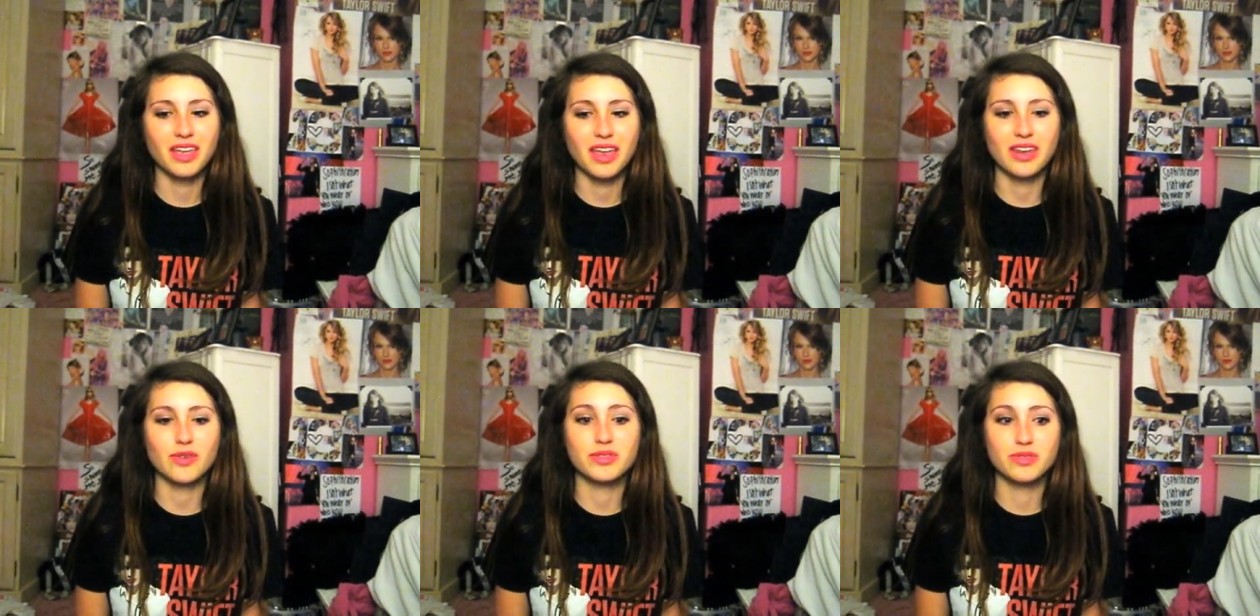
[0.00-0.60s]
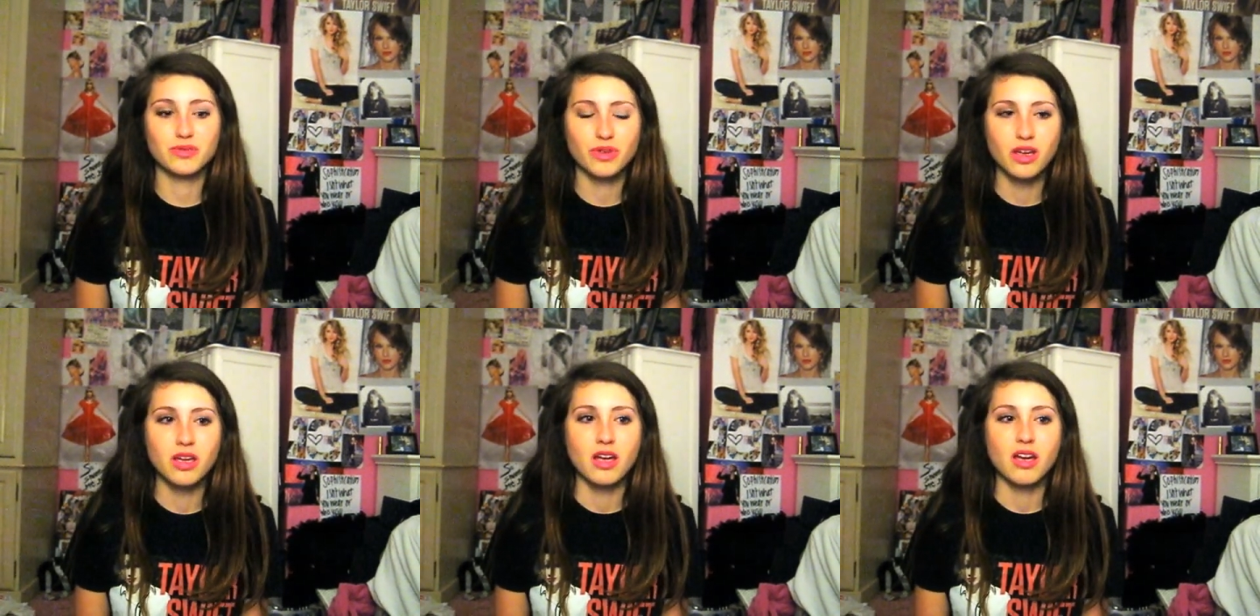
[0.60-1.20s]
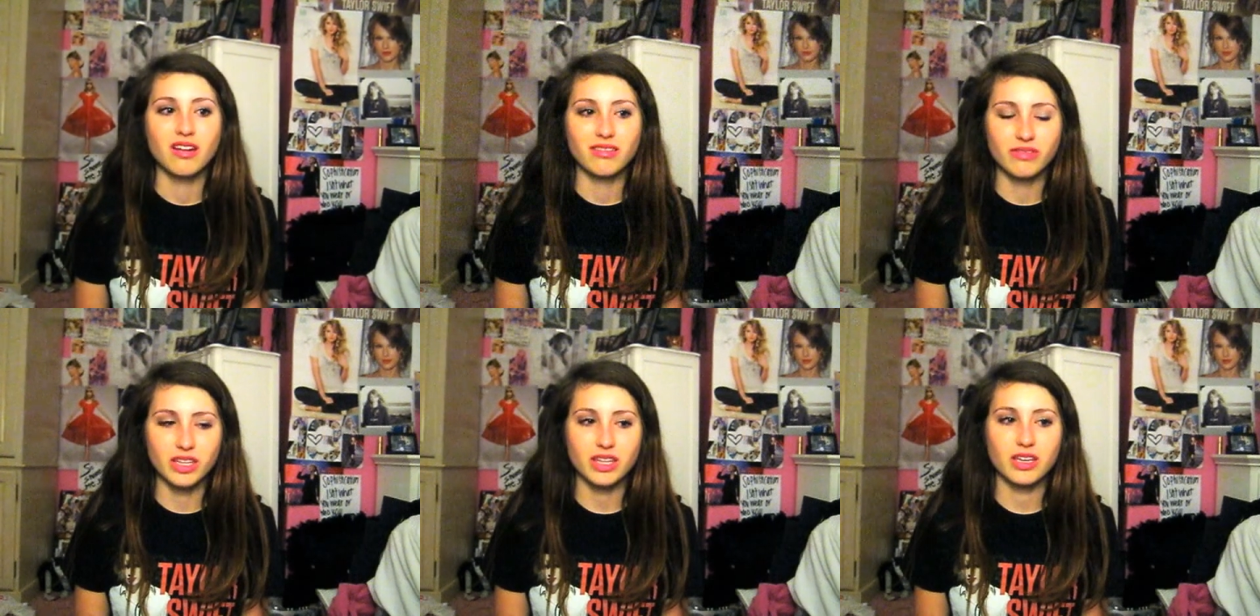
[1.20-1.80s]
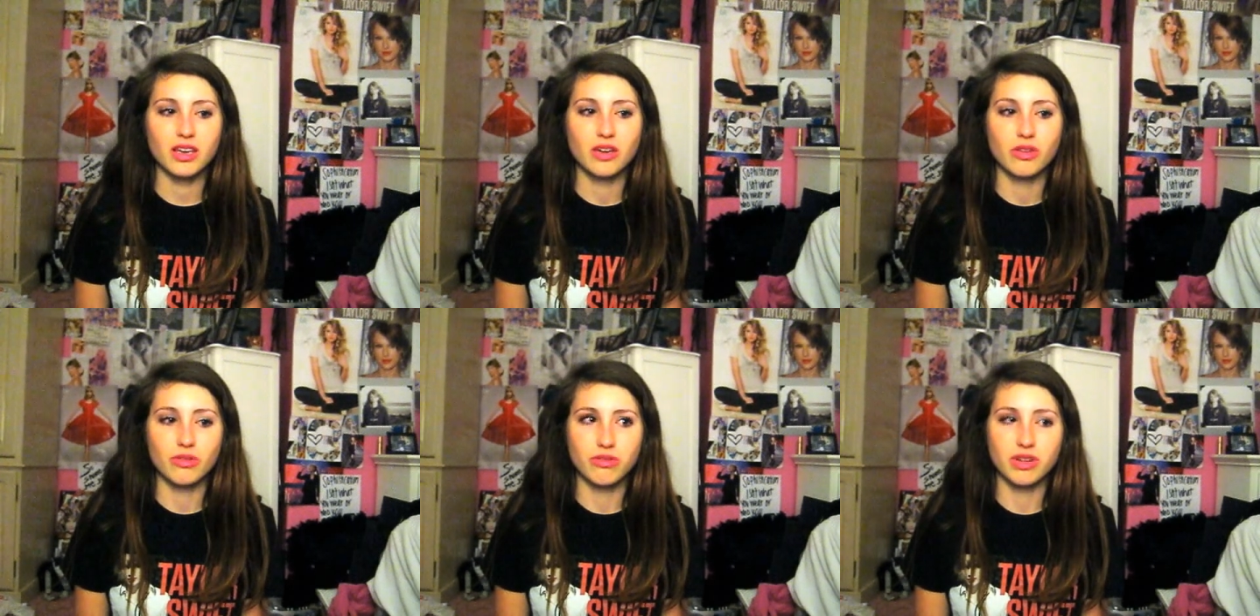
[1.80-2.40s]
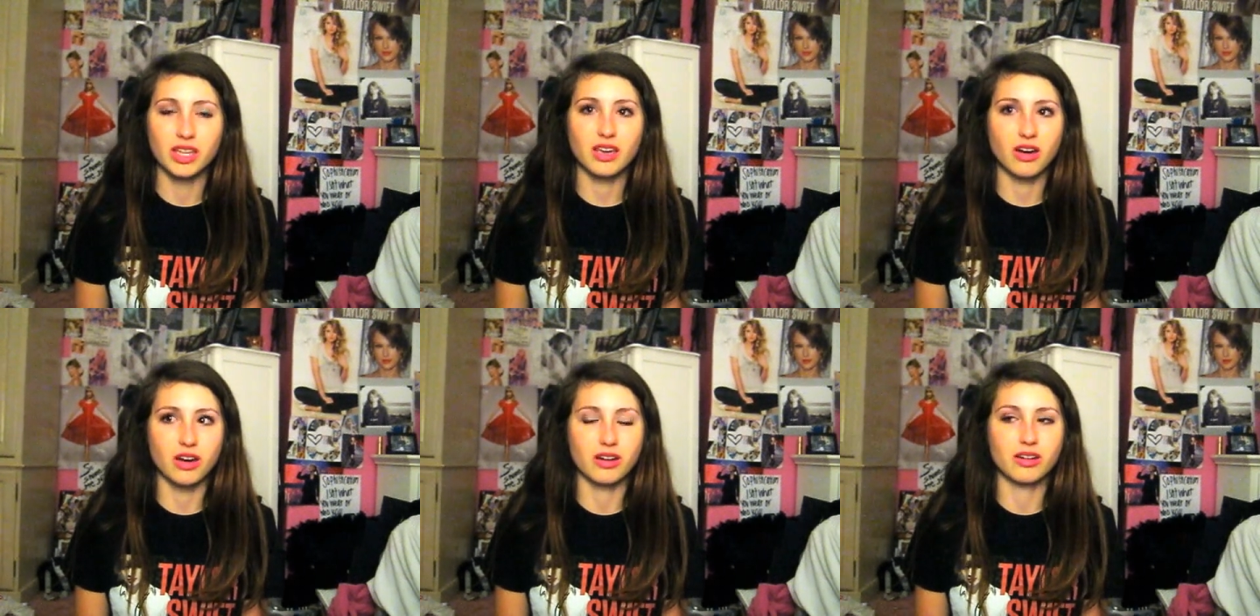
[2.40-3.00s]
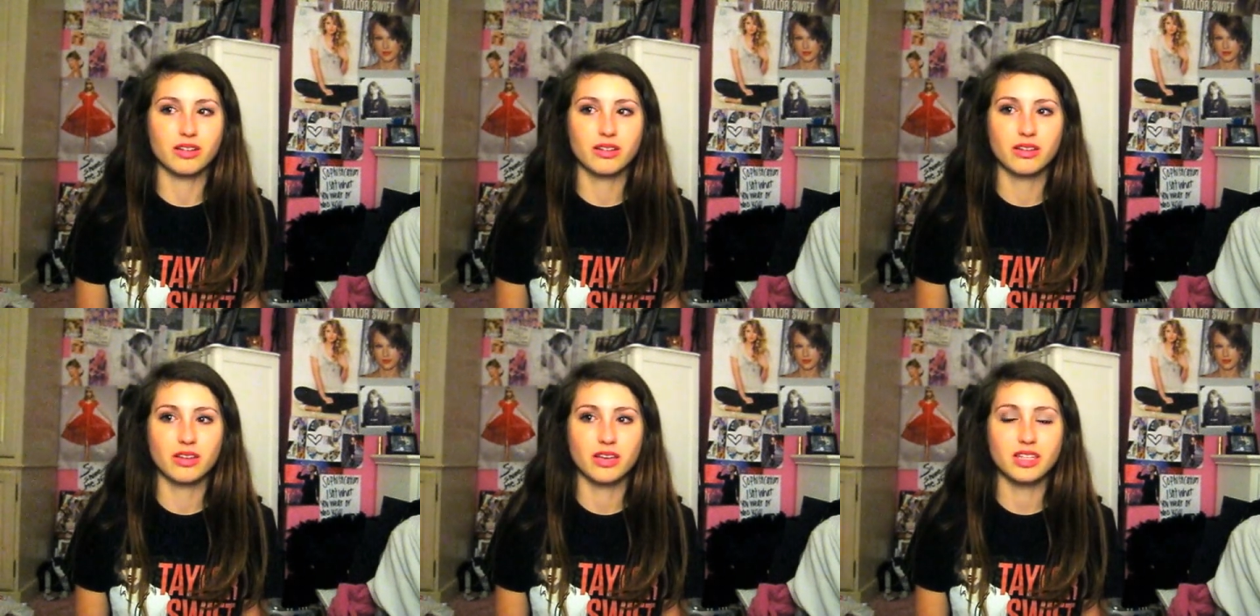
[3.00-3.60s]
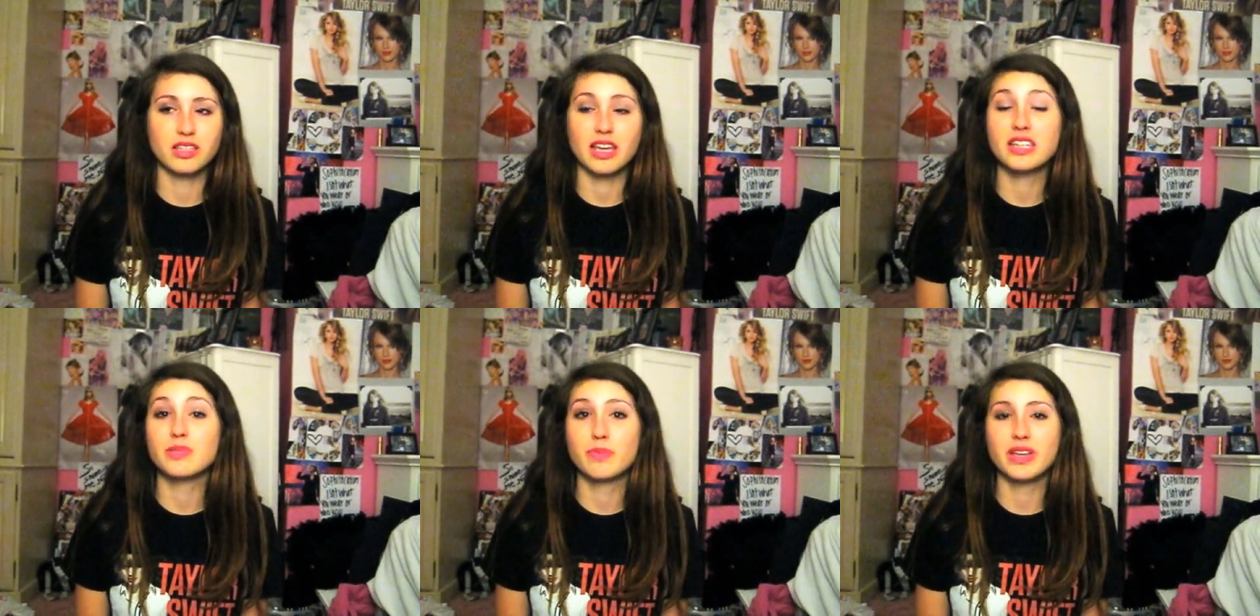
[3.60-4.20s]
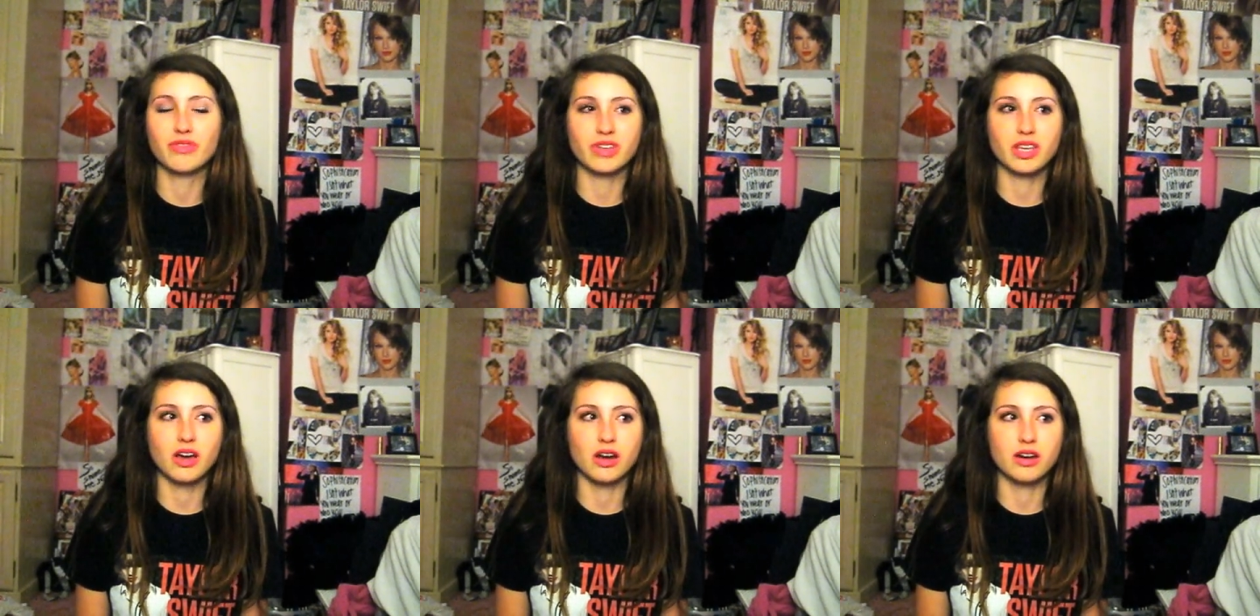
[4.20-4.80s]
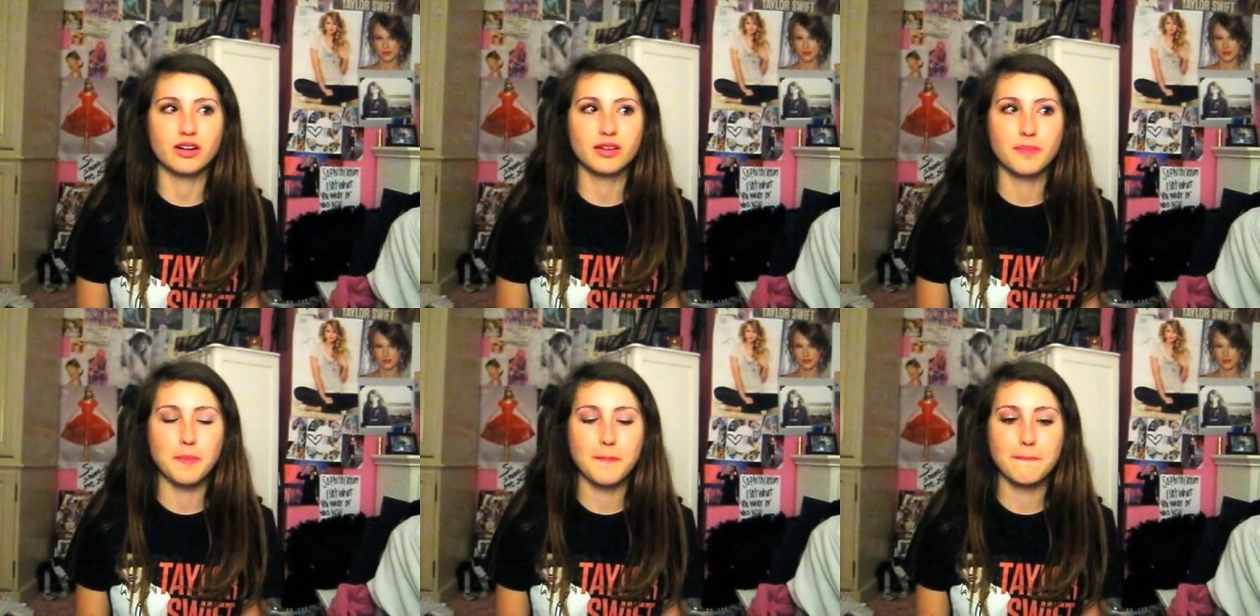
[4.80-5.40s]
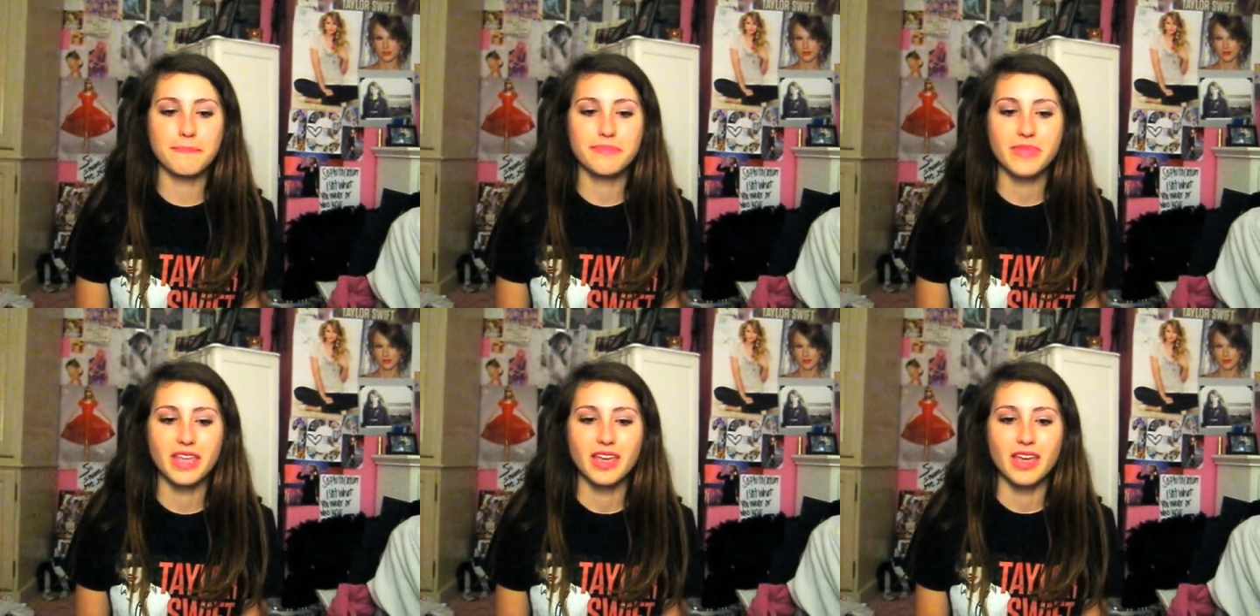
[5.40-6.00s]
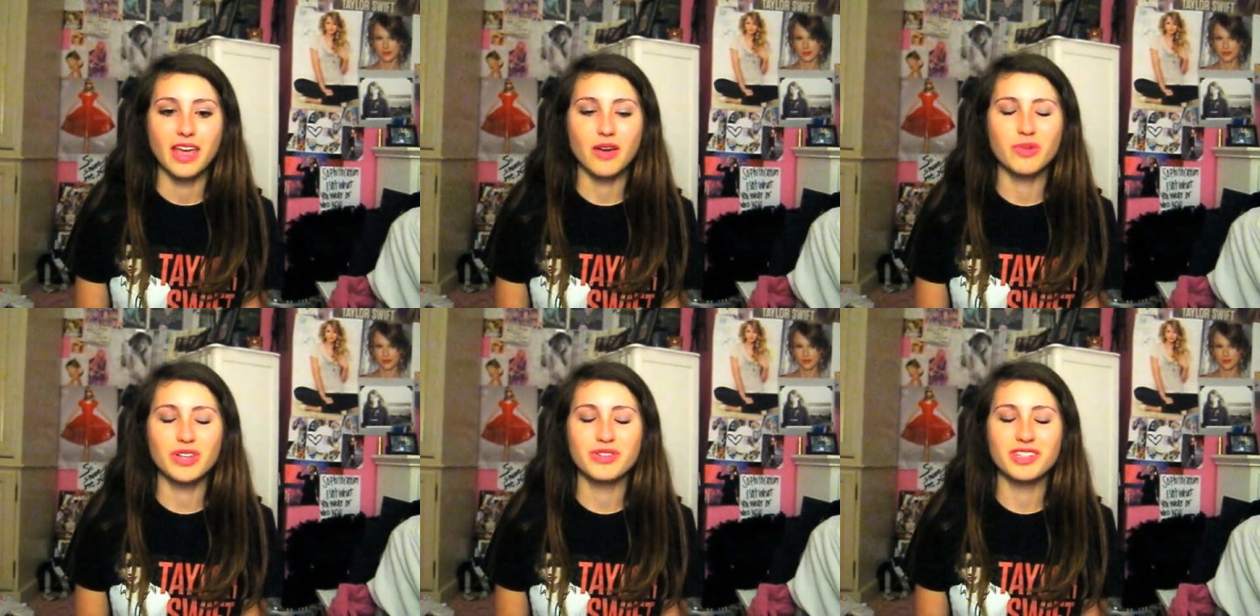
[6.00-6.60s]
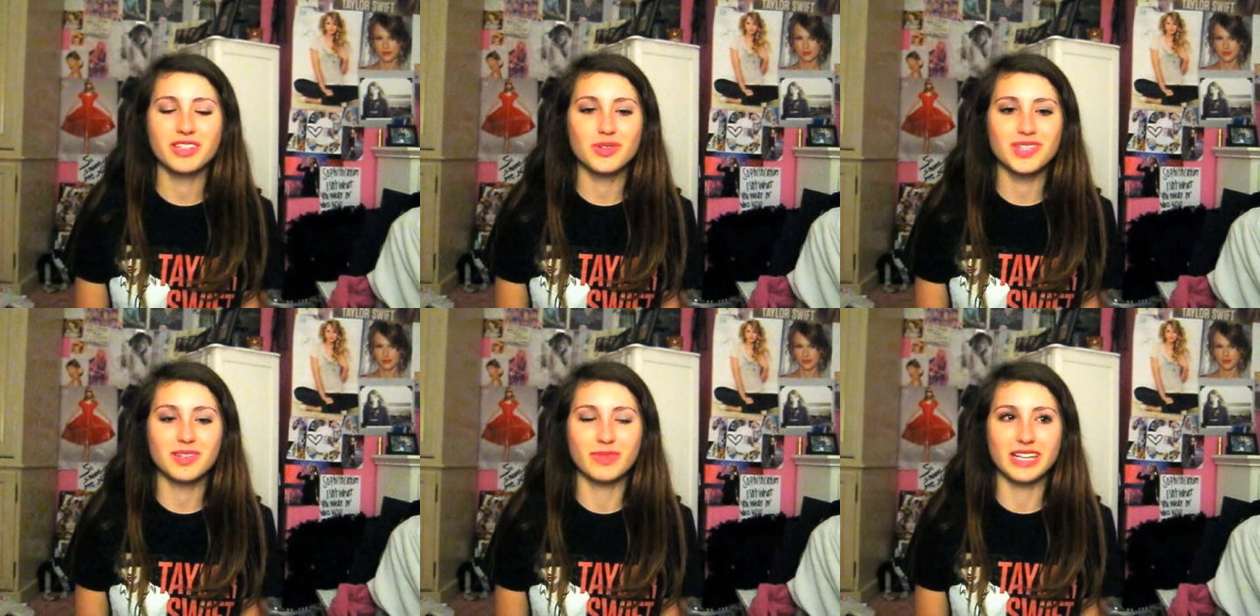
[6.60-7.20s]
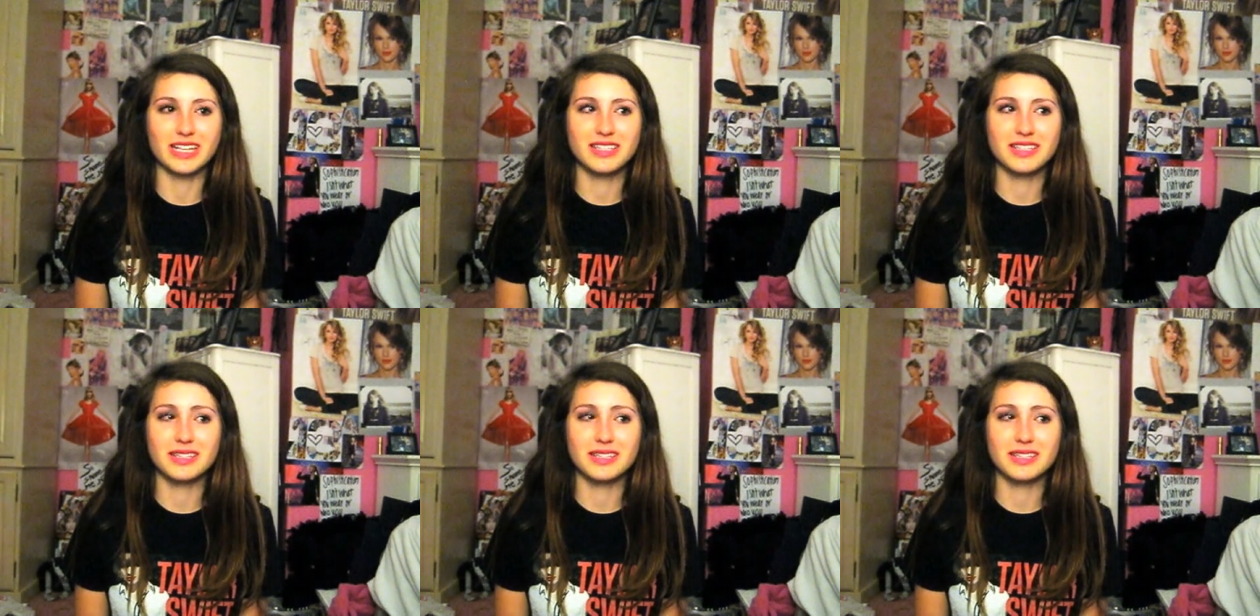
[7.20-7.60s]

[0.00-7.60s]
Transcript: and it was really, really hard. It's been really hard. And when you just lose someone, it's